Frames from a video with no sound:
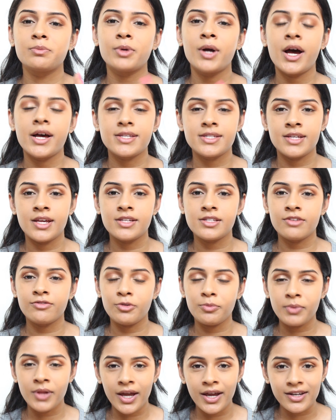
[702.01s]
process of
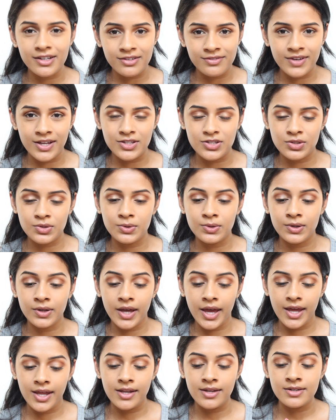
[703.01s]
applying to vet school
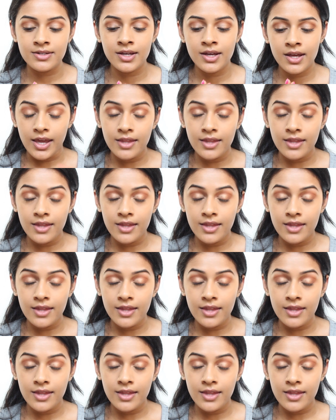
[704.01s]
and